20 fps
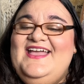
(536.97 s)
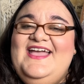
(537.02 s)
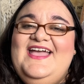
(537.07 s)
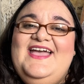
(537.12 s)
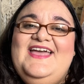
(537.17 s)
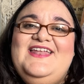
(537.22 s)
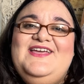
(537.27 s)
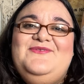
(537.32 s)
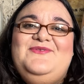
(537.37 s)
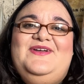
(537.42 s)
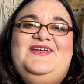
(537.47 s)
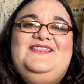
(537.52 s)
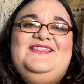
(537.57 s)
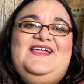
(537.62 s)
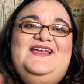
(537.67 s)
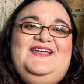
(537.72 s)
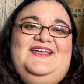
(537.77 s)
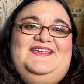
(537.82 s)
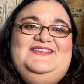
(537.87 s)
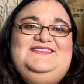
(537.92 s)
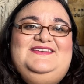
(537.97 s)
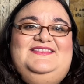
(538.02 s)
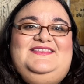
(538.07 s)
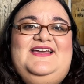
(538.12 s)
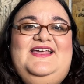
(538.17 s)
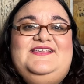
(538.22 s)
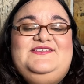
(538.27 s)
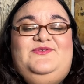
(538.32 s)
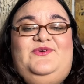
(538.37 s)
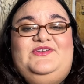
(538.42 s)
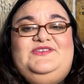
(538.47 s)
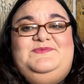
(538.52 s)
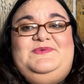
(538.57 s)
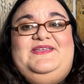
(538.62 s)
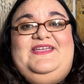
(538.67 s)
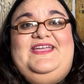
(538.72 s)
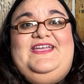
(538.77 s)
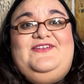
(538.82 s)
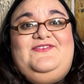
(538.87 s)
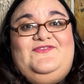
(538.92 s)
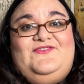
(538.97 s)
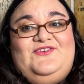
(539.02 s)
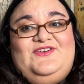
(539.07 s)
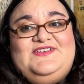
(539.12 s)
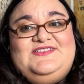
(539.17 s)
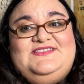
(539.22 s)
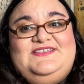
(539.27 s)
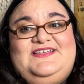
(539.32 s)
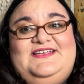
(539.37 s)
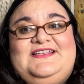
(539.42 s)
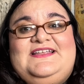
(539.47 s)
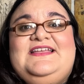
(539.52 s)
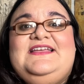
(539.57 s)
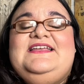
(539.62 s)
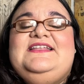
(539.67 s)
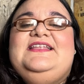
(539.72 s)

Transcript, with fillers: Anyway, like I said, that is going to be it for us today.